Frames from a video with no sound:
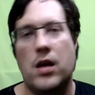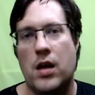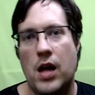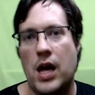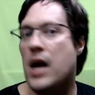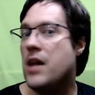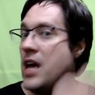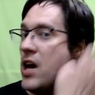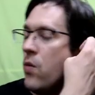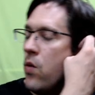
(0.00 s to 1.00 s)
they
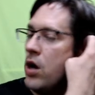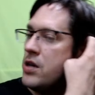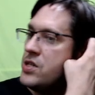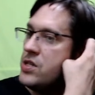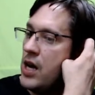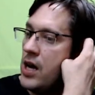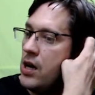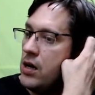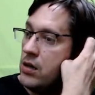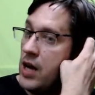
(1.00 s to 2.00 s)
are what
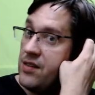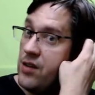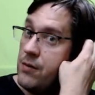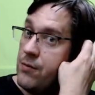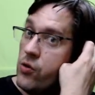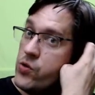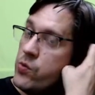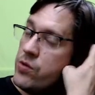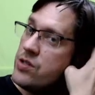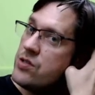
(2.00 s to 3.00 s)
light side force
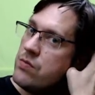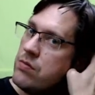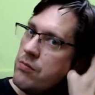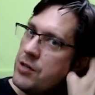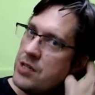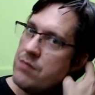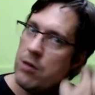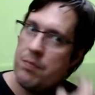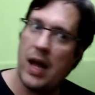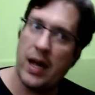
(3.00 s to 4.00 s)
wielders, which is what
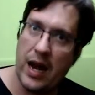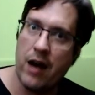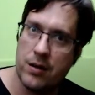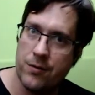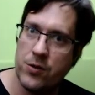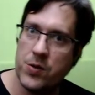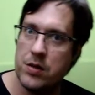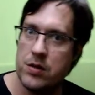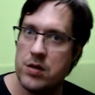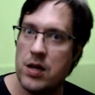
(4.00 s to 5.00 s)
player character force
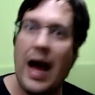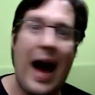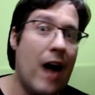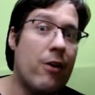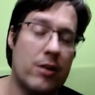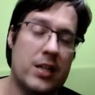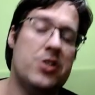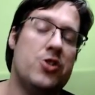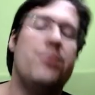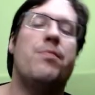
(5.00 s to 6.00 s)
wielders are, or at least
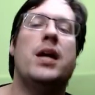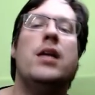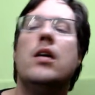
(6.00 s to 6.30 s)
should be,